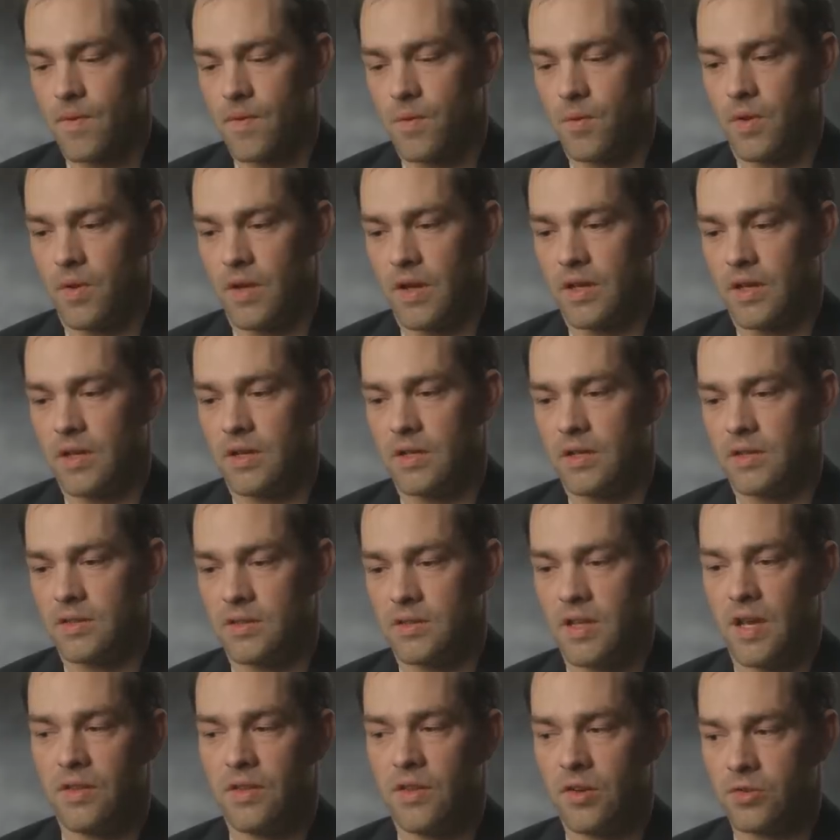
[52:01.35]
where they could
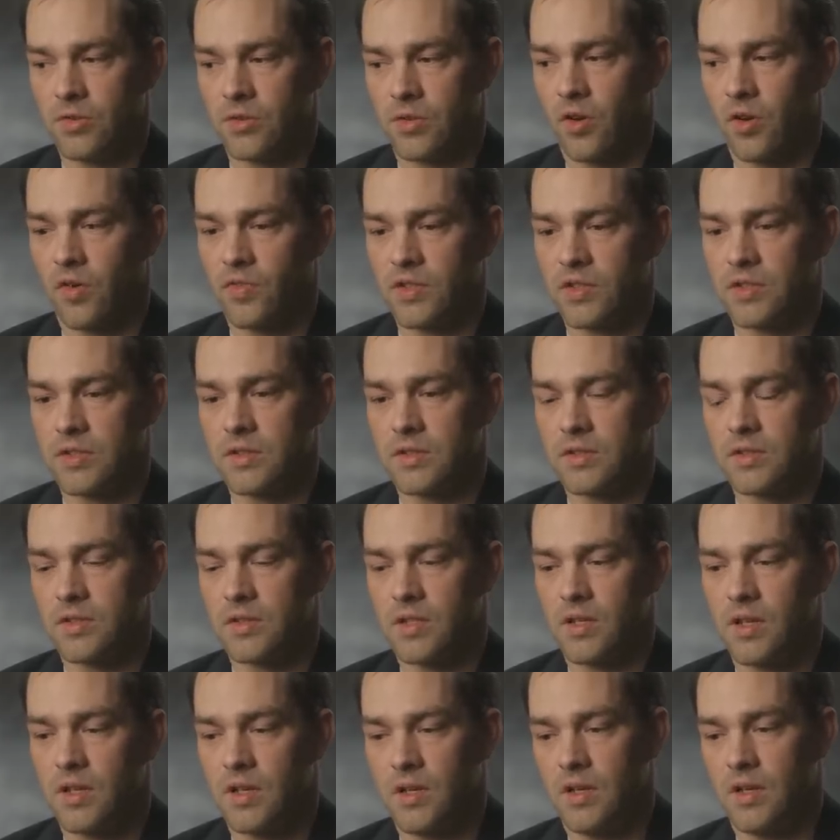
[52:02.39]
attend their services.
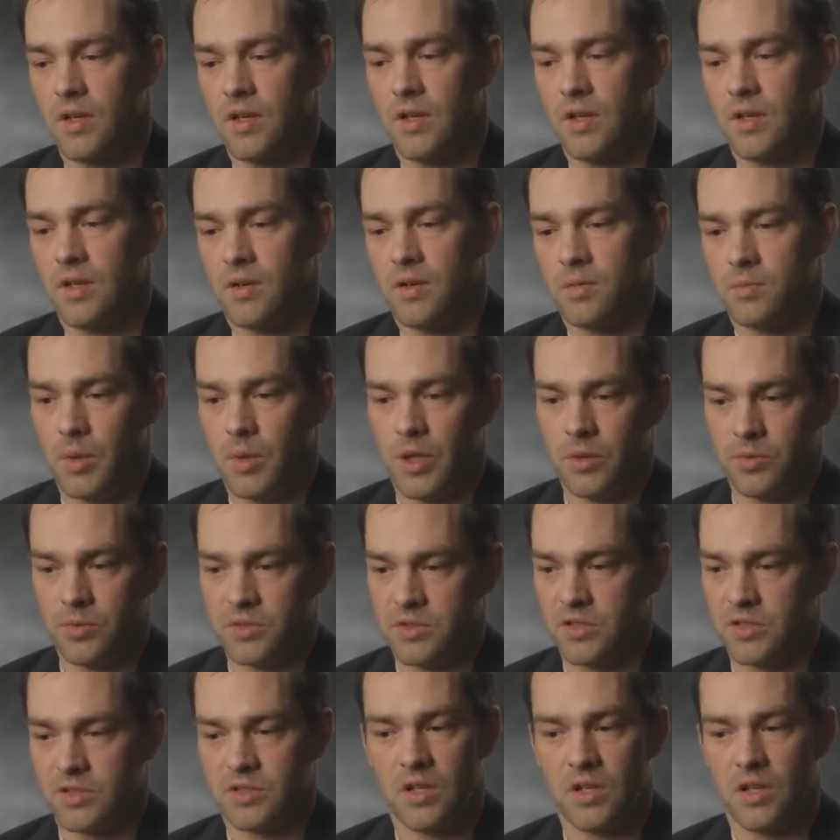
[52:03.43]
But it was
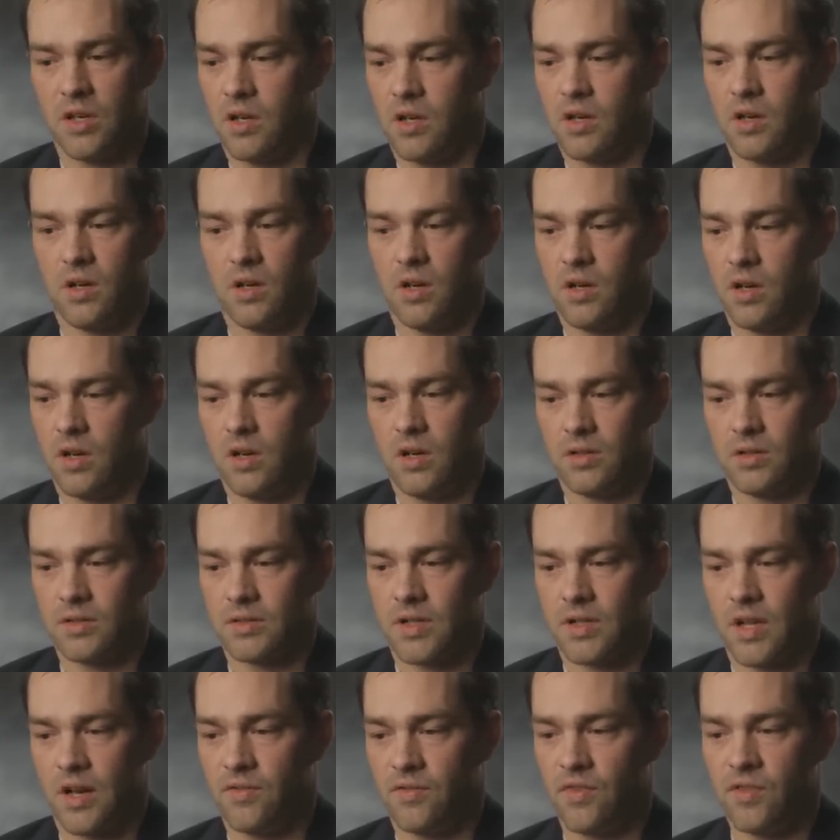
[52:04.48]
just a
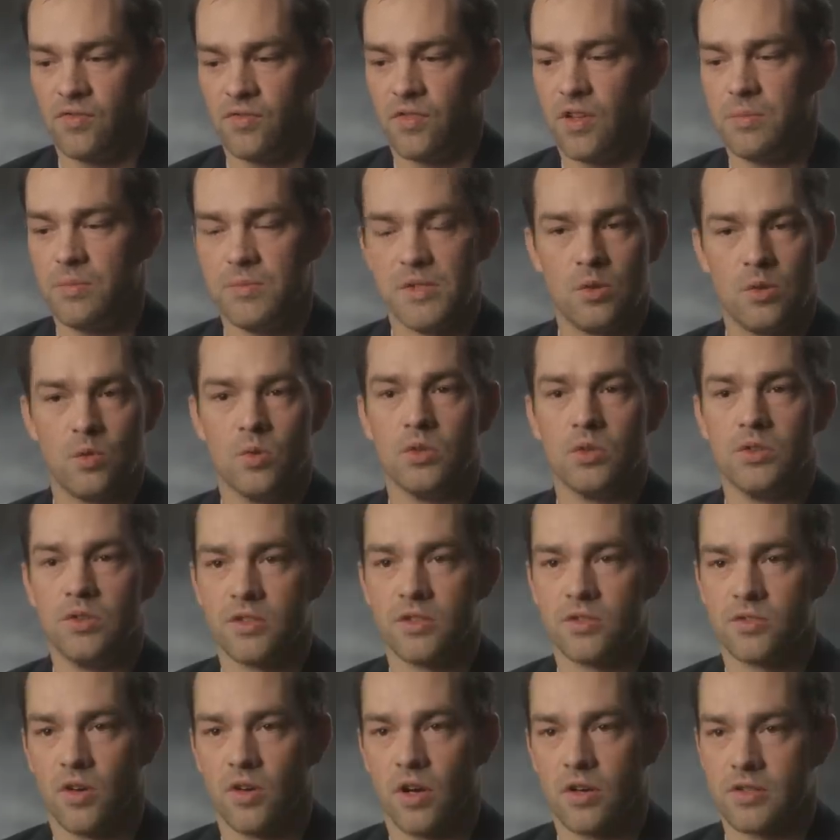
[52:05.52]
kind of a flimsy wooden
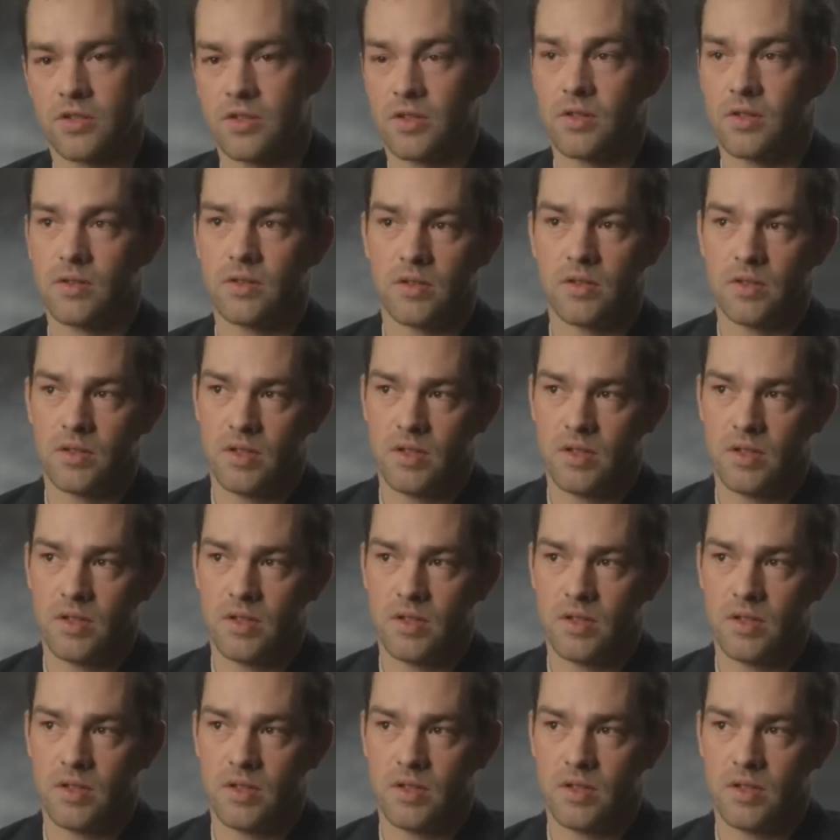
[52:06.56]
structure.